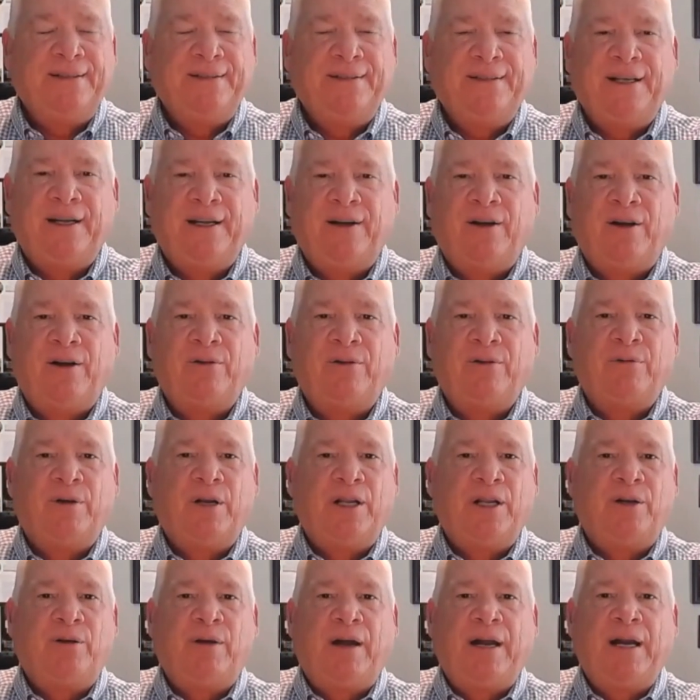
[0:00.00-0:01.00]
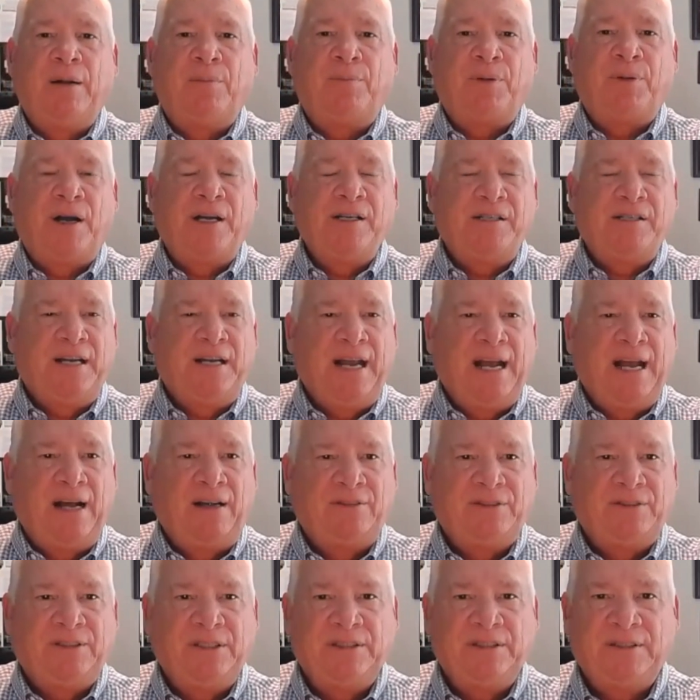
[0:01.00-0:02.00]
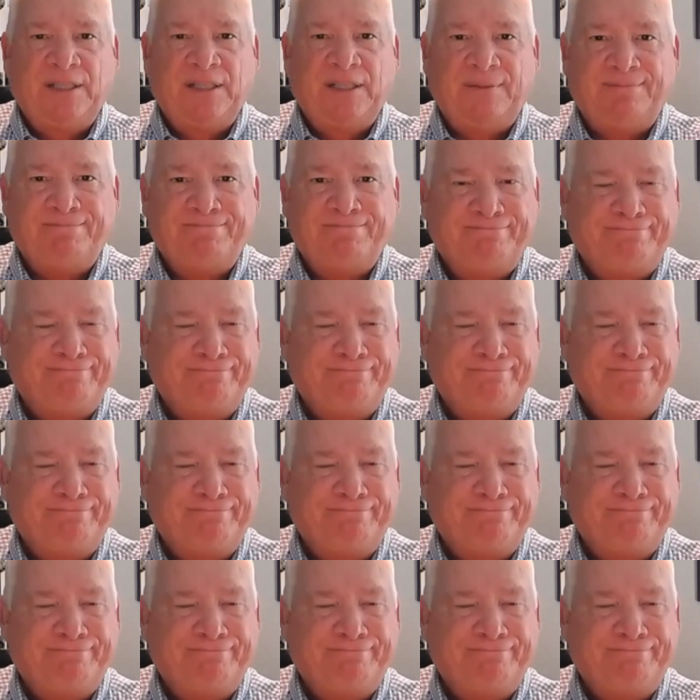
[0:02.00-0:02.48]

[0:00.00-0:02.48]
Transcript: they aren't really great at pricing houses and